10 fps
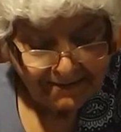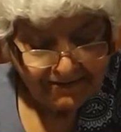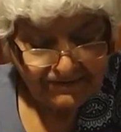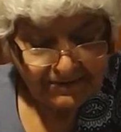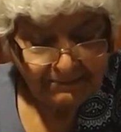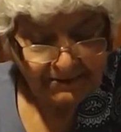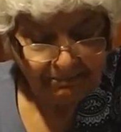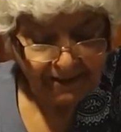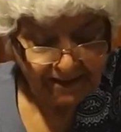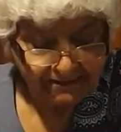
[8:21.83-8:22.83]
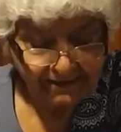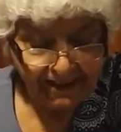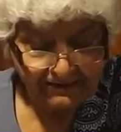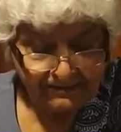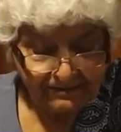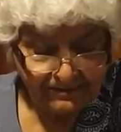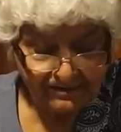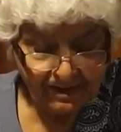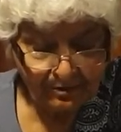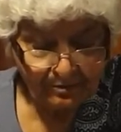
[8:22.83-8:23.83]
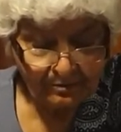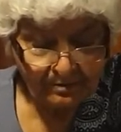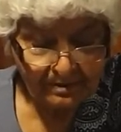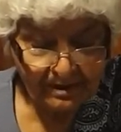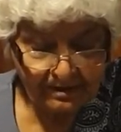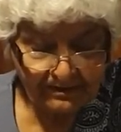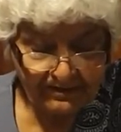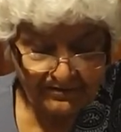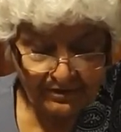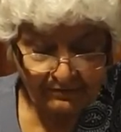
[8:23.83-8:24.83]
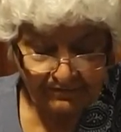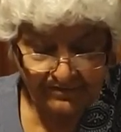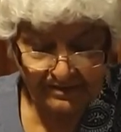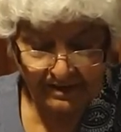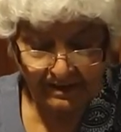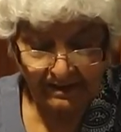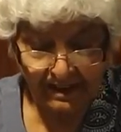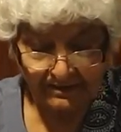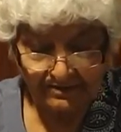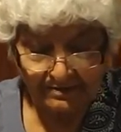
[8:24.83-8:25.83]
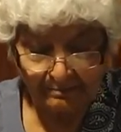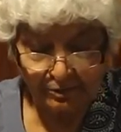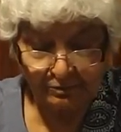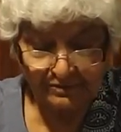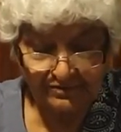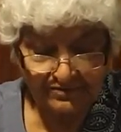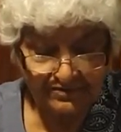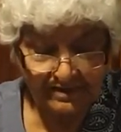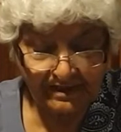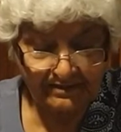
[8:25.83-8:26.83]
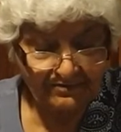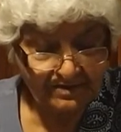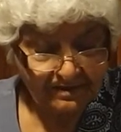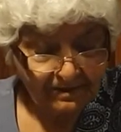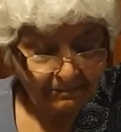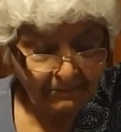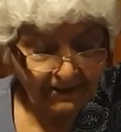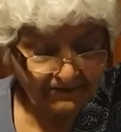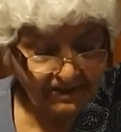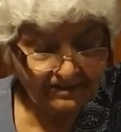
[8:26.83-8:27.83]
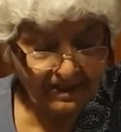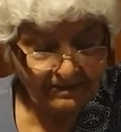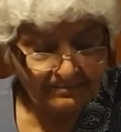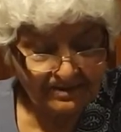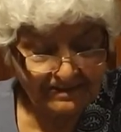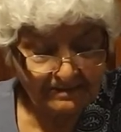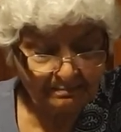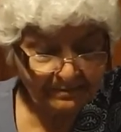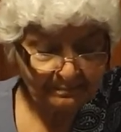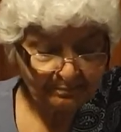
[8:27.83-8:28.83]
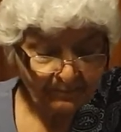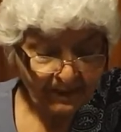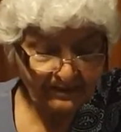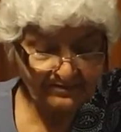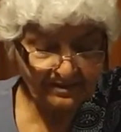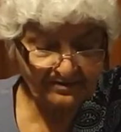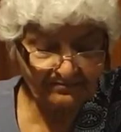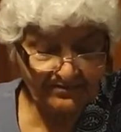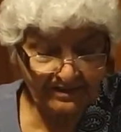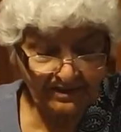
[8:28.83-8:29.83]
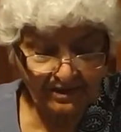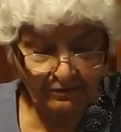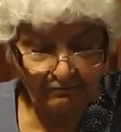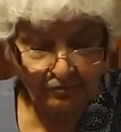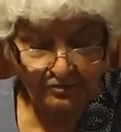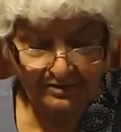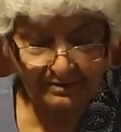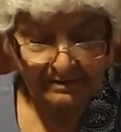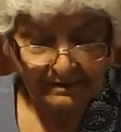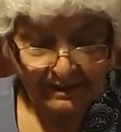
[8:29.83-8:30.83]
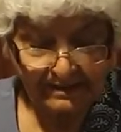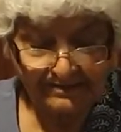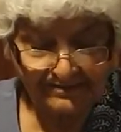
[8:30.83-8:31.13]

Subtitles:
Stomach pain and yellow coloration of skin and eyes. Mucus is deranged by daytime sleep, excessive drinking of water, and a